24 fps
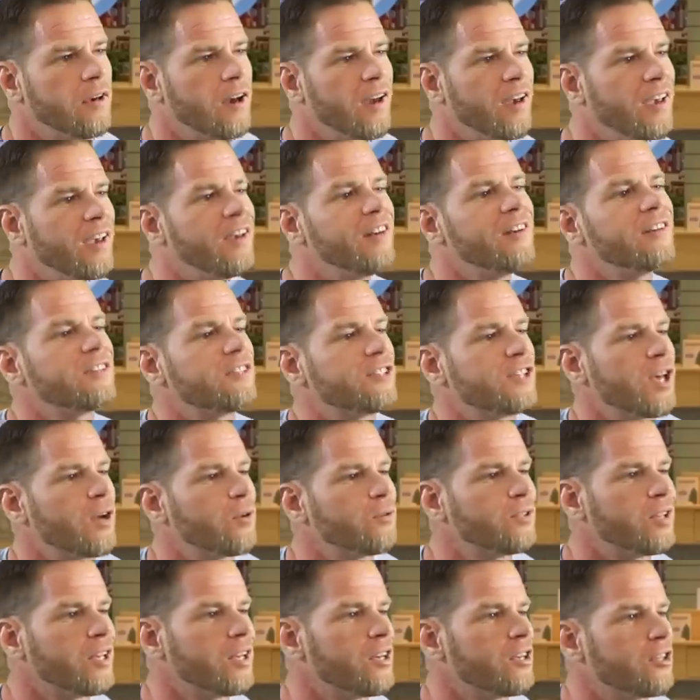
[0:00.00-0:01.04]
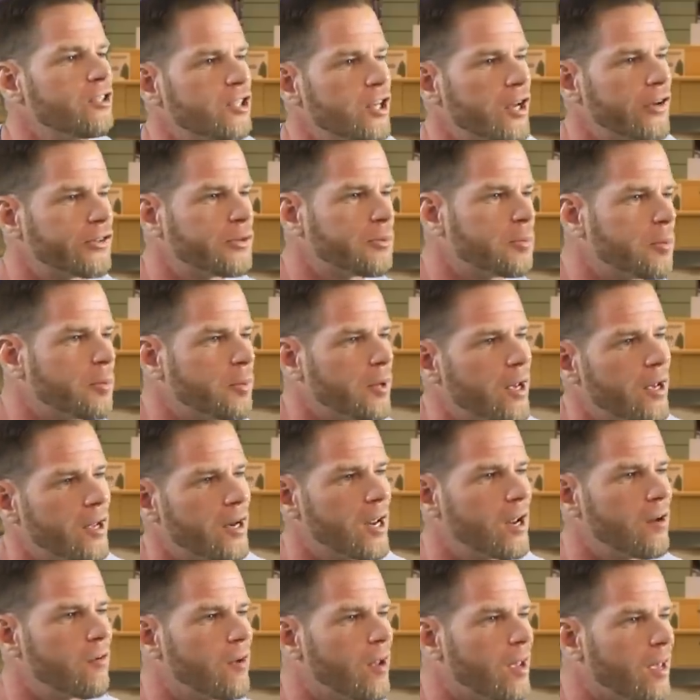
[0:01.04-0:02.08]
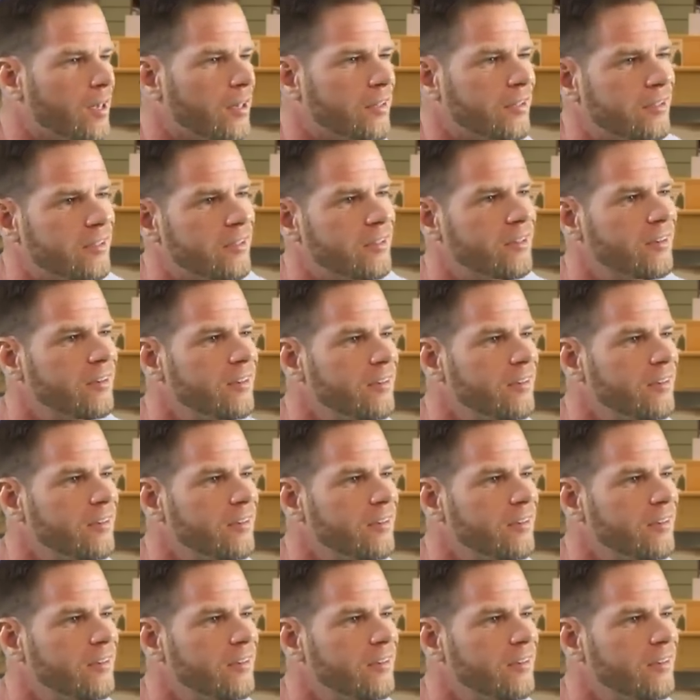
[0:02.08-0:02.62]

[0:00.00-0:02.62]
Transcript: Hey, this is how Denny chefs prepare their eggs.